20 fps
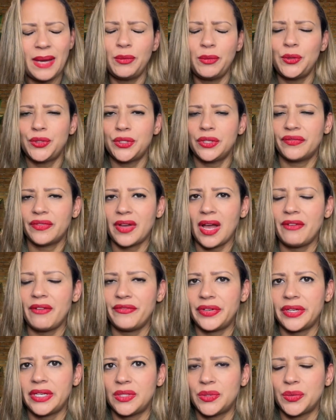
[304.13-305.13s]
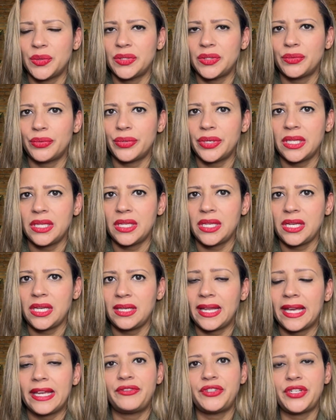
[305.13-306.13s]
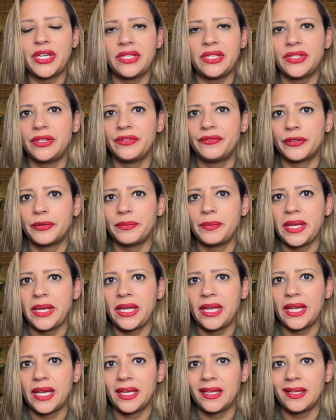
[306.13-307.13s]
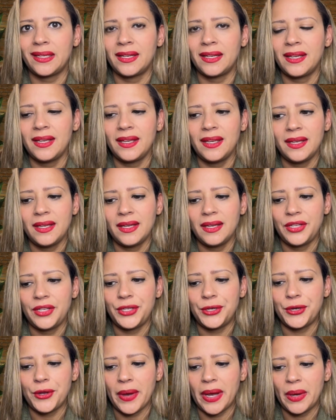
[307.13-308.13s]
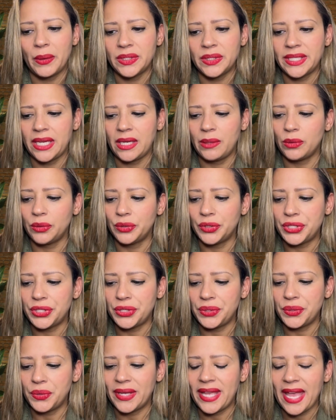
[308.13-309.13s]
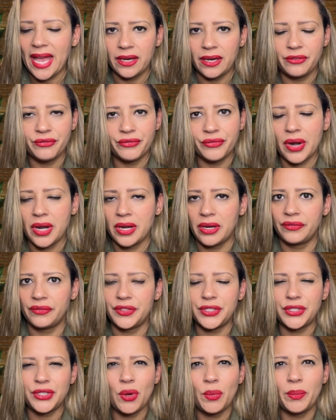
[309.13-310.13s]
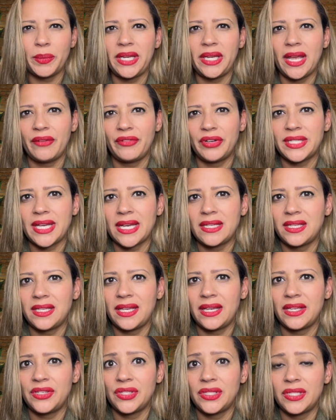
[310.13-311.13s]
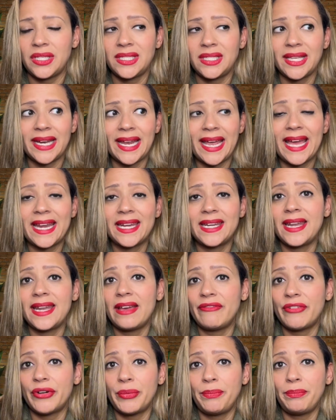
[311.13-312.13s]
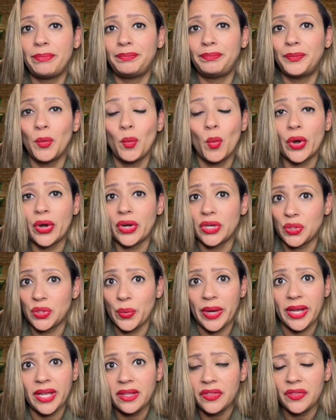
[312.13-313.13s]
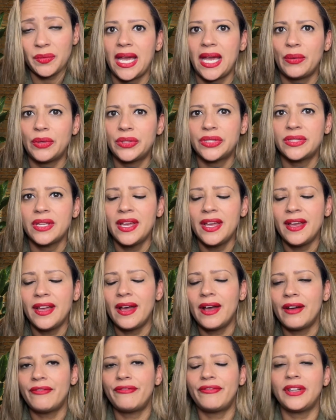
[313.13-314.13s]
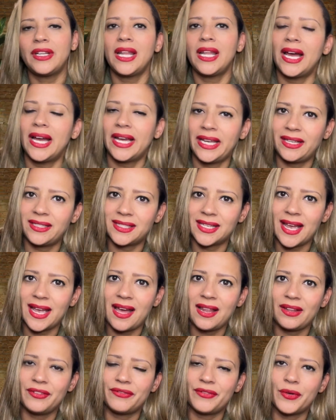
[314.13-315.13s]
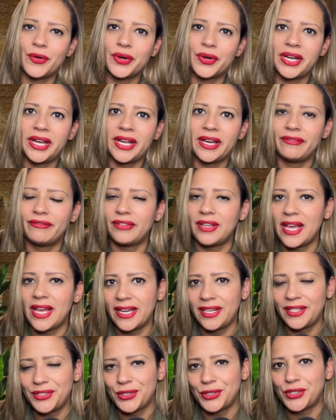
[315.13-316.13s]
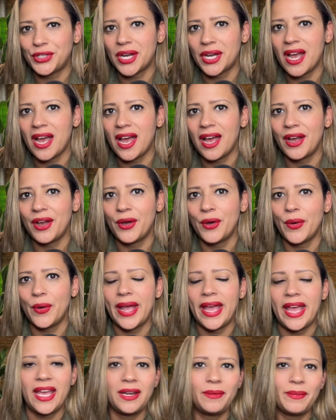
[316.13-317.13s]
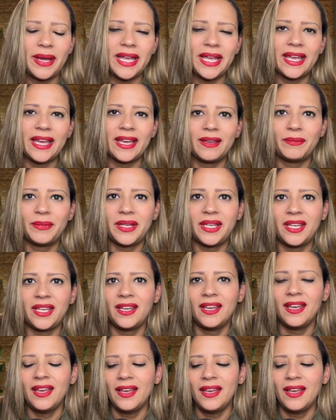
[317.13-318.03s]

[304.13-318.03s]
boost of confidence was really life changing for me. And, I was able to get in front of so many advertising agencies that I had never worked with. I was flying to California, flying to Chicago and Miami.